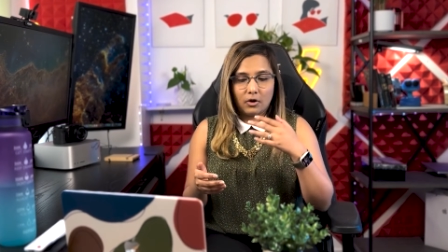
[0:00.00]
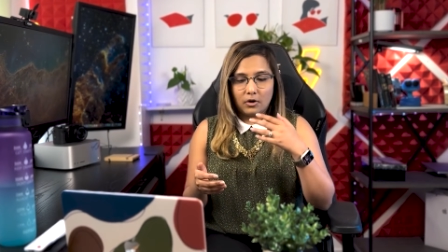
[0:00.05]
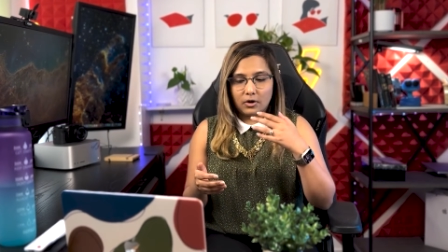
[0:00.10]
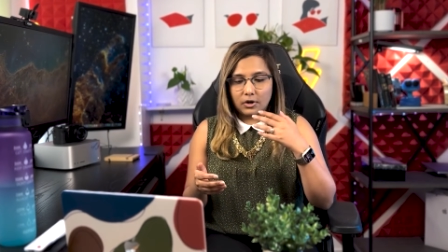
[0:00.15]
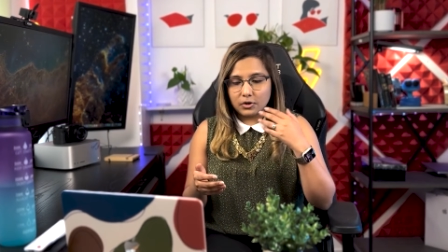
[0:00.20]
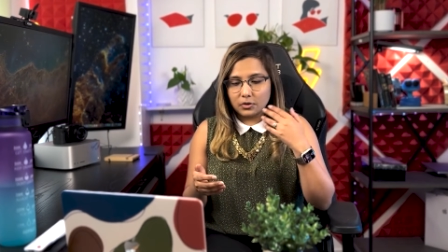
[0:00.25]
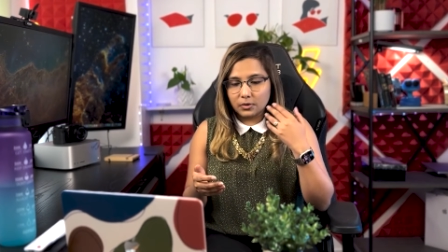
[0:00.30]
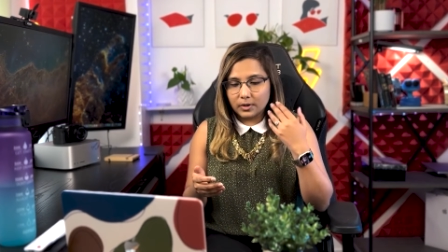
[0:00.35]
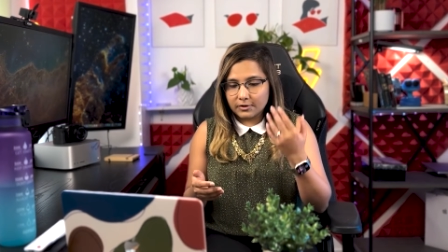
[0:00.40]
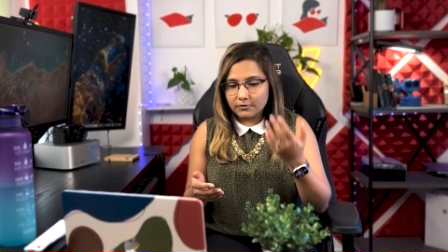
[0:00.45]
or
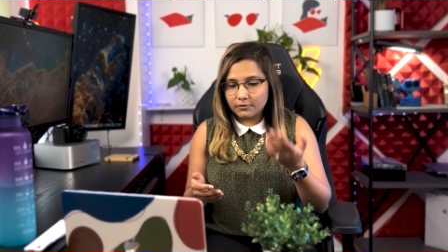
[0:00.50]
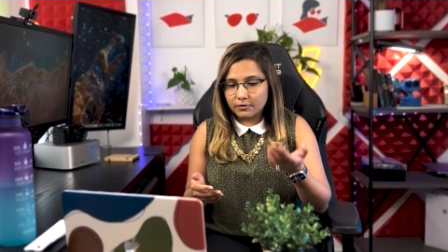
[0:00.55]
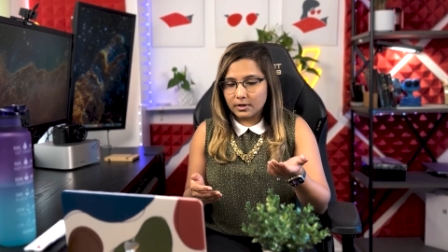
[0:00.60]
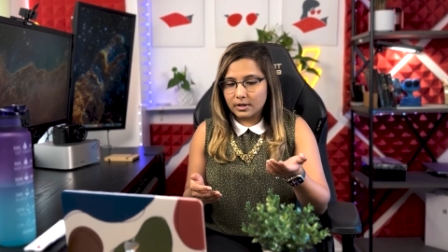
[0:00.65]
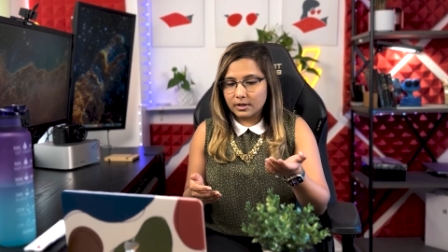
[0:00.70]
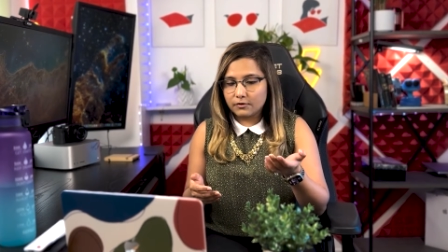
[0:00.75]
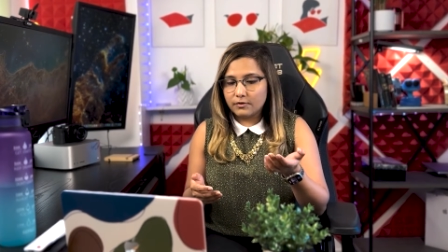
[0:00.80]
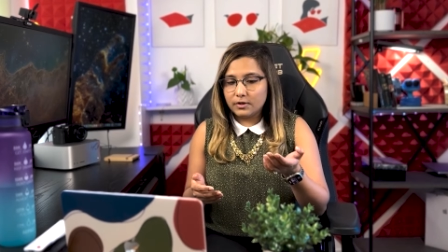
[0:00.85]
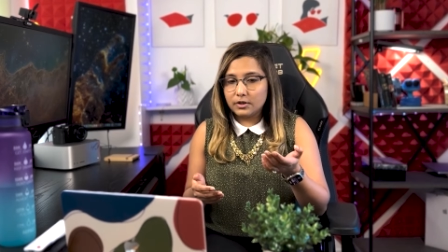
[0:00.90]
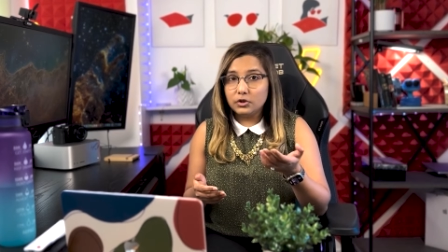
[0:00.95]
you can
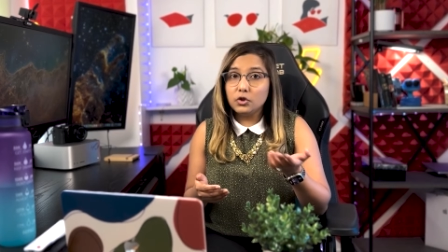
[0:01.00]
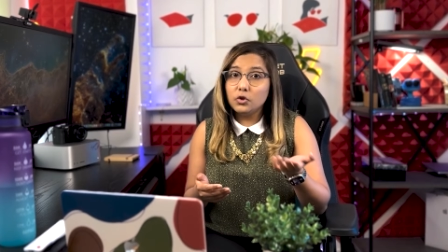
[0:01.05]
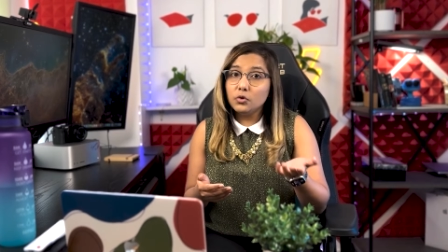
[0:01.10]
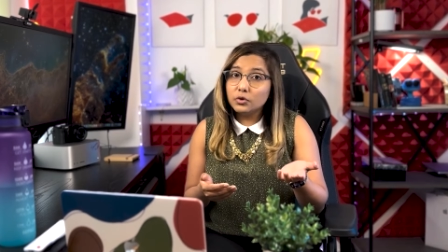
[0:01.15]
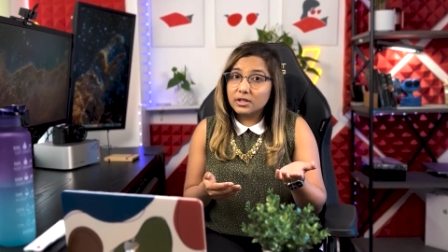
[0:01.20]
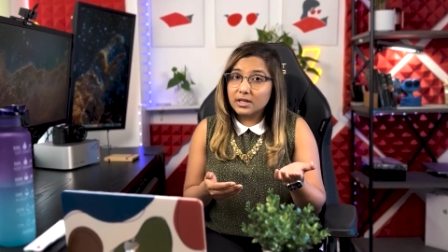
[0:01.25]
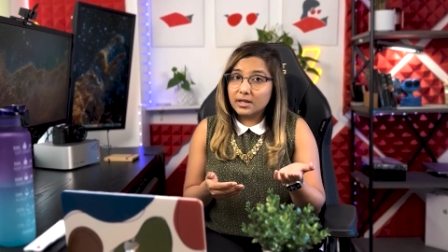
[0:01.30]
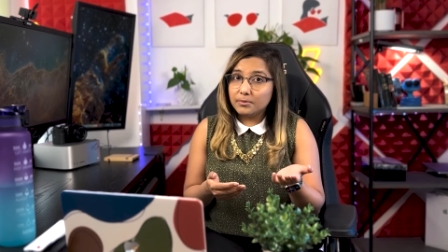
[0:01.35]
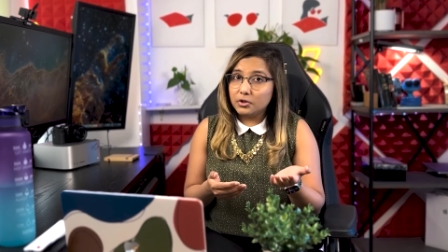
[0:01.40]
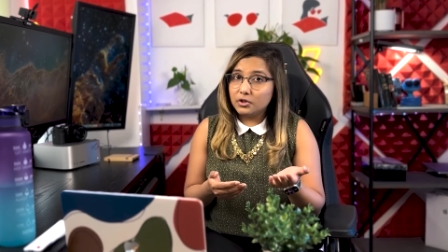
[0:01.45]
work with
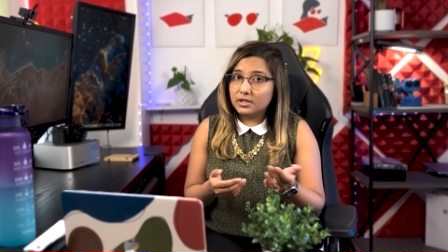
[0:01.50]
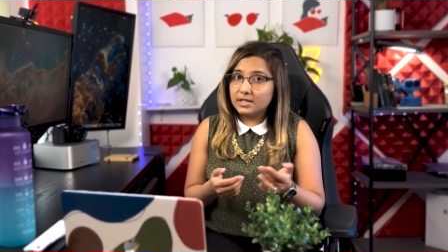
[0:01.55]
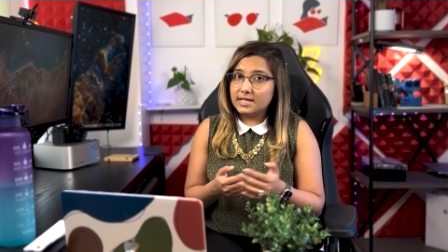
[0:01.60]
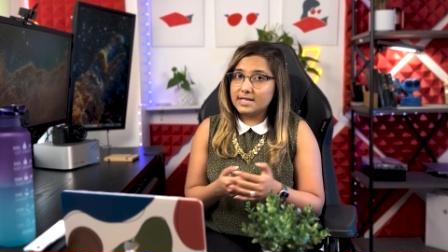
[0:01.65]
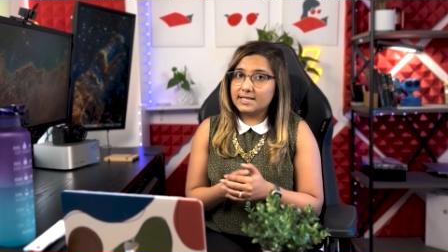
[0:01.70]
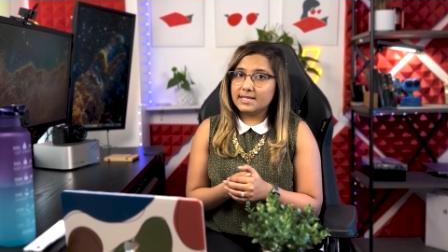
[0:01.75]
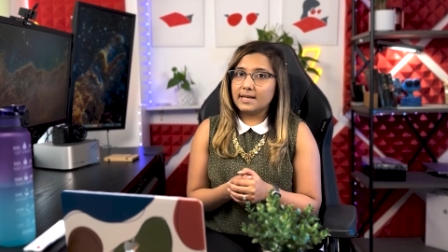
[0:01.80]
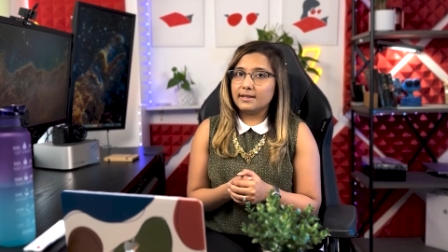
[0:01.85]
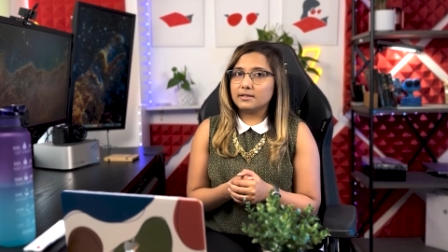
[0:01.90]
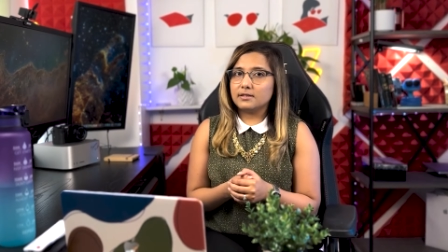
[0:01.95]
youth
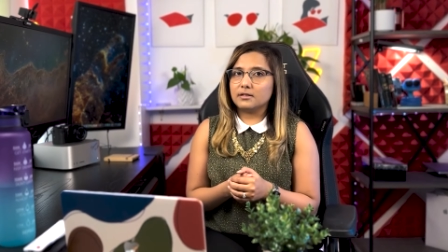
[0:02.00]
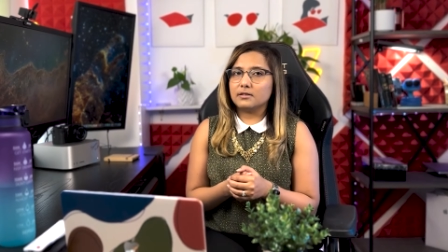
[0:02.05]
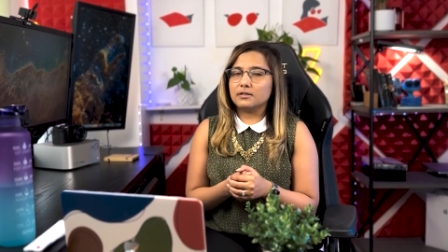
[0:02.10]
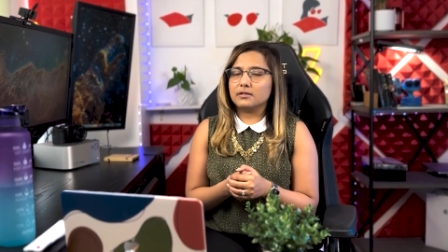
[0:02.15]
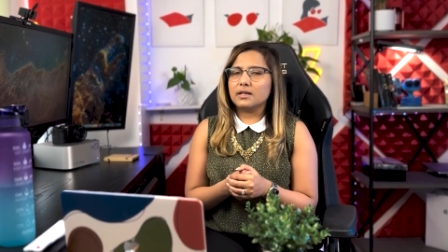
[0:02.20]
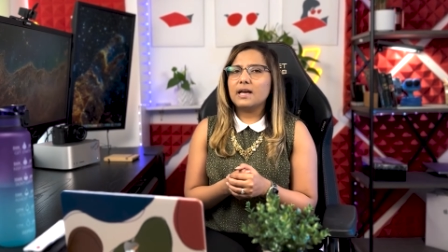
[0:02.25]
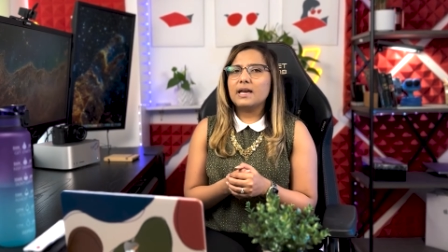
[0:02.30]
community centers